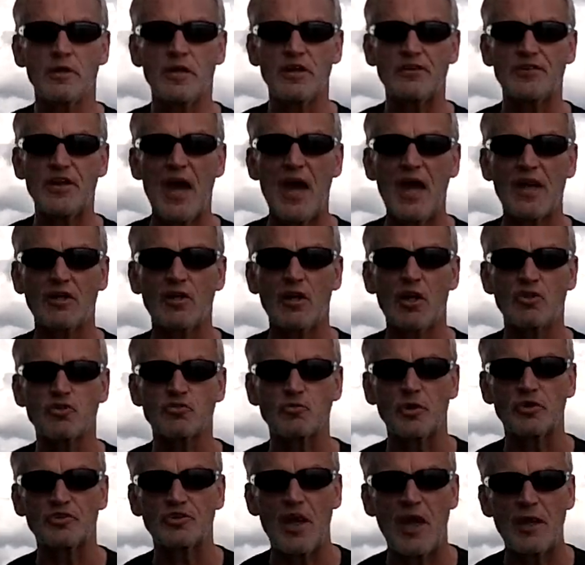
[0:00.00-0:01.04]
get
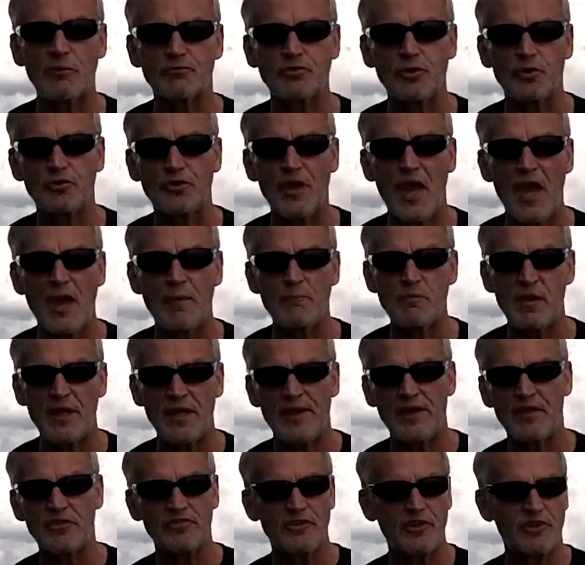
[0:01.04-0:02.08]
diagnosed with type 2
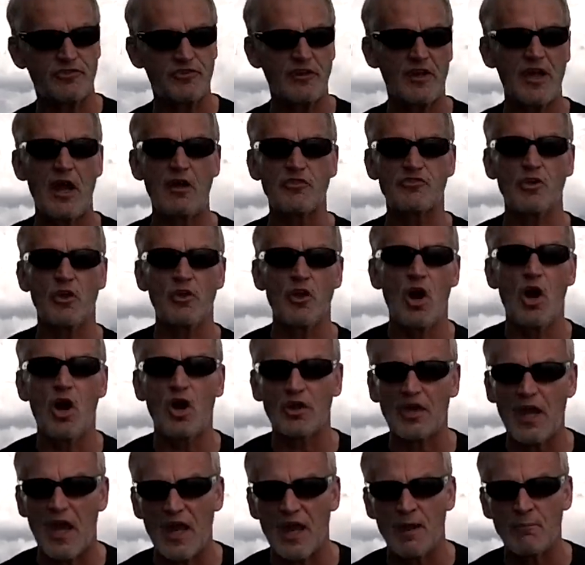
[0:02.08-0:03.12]
diabetes. He said, "I was on
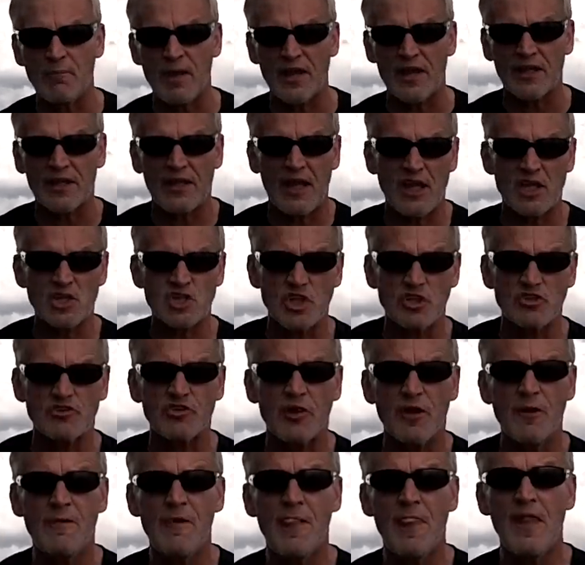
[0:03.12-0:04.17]
all kind of
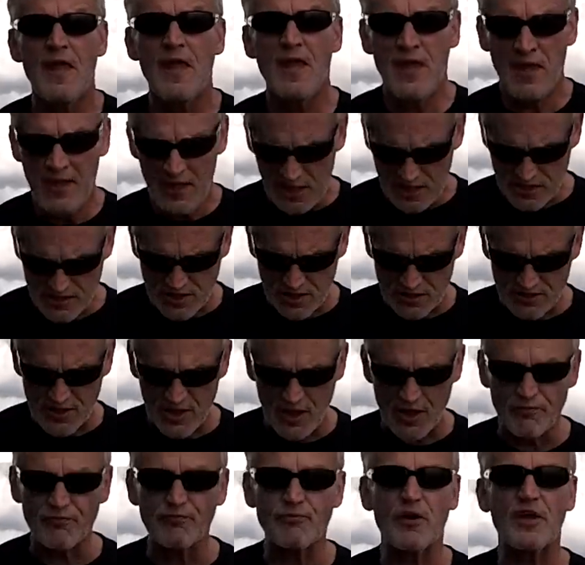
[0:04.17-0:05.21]
medications." He said,
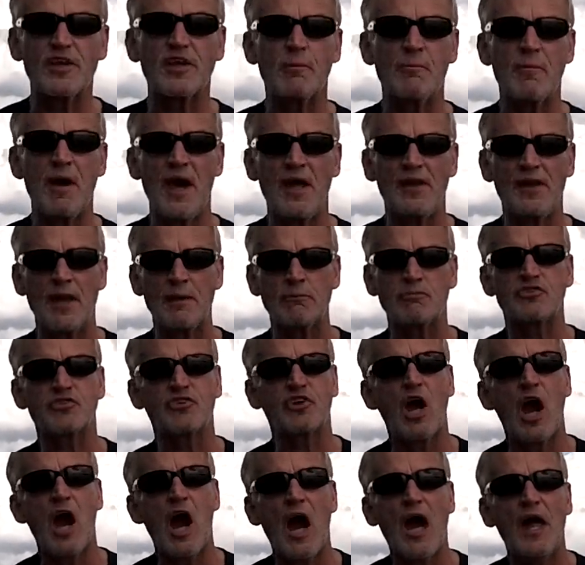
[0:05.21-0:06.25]
"Then a friend of mine named
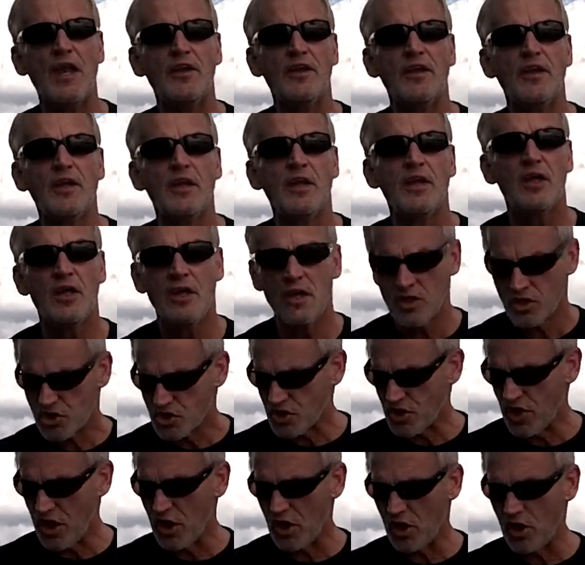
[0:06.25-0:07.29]
Scott
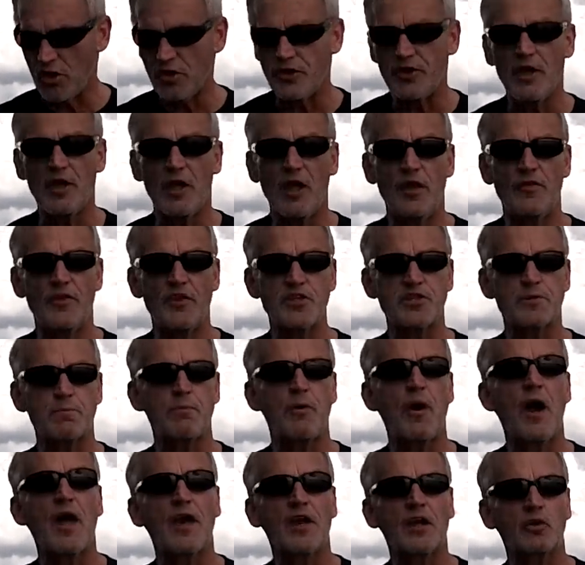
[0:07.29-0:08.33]
shared this
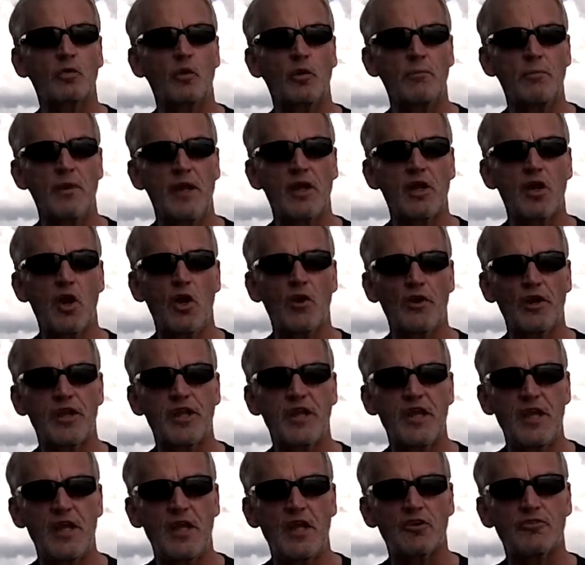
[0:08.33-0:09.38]
product with me called
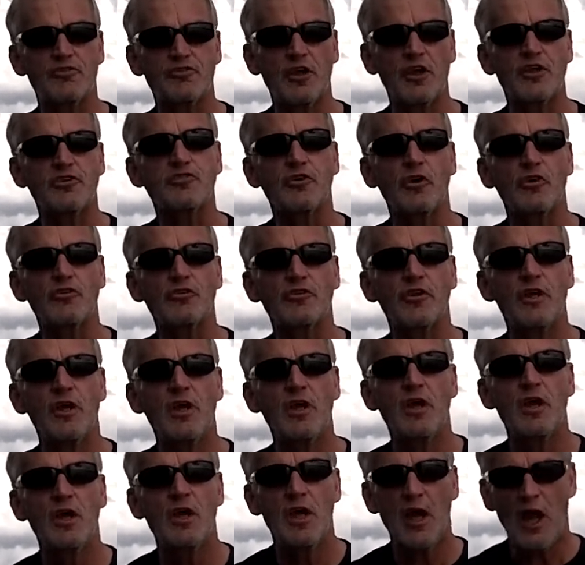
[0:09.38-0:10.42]
Akea Essentials."
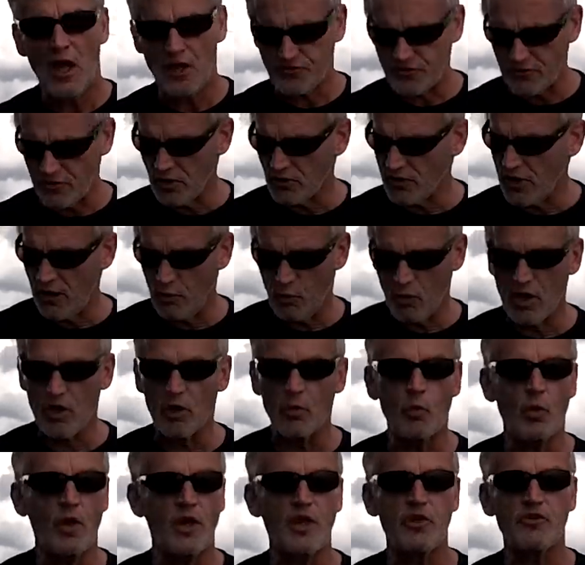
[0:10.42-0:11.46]
I said, "Okay,
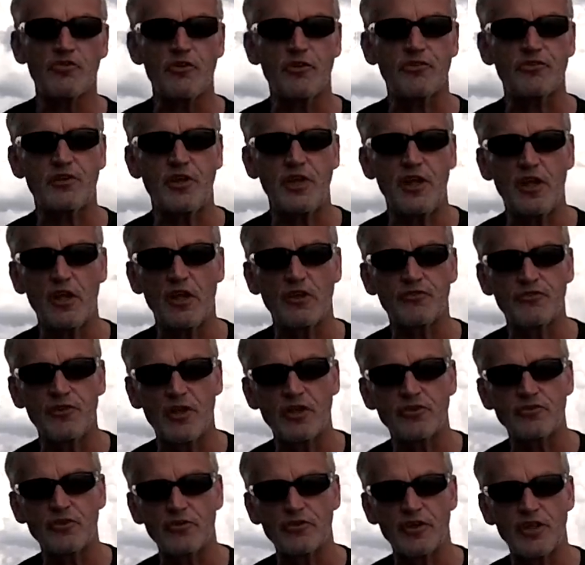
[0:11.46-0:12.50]
what is this Akea
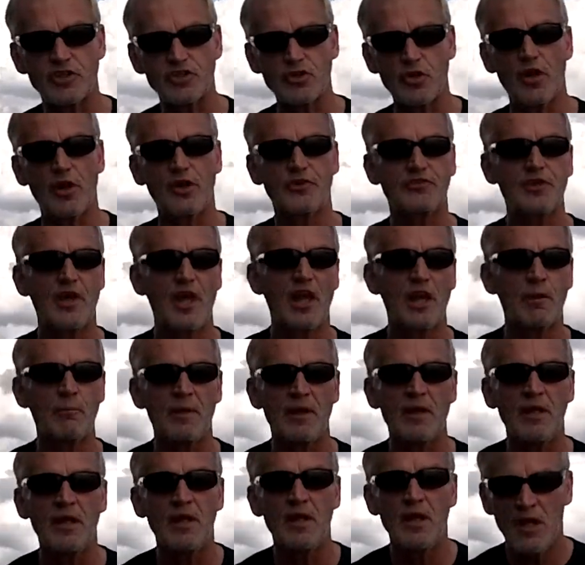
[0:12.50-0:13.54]
Essentials?" He started telling
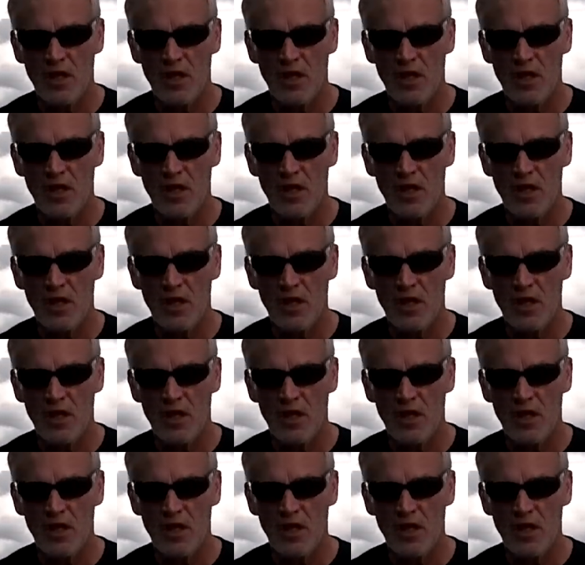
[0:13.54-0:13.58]
me.